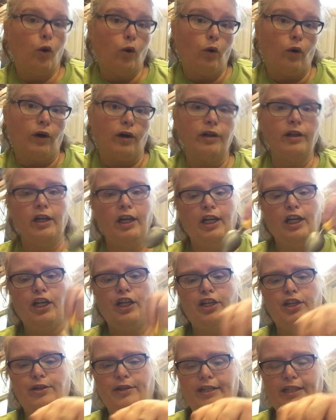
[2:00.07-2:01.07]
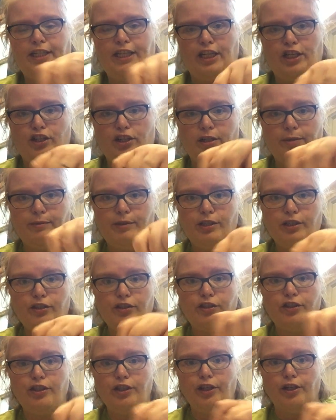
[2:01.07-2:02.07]
Or you could teach them to
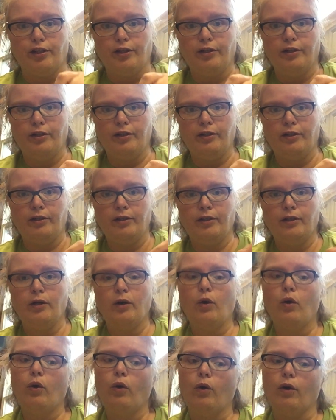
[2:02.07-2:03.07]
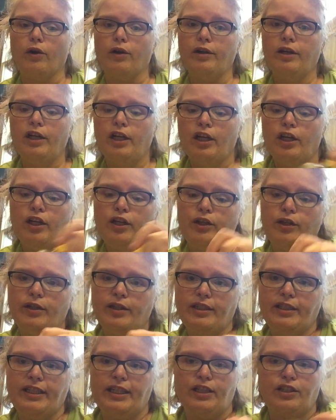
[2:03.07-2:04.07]
stir. Or you
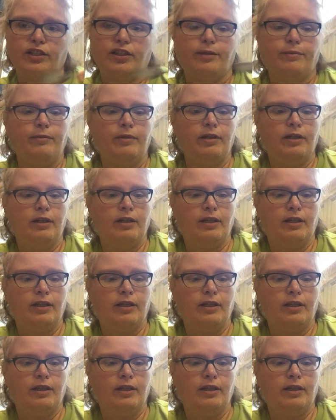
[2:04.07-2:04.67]
could teach them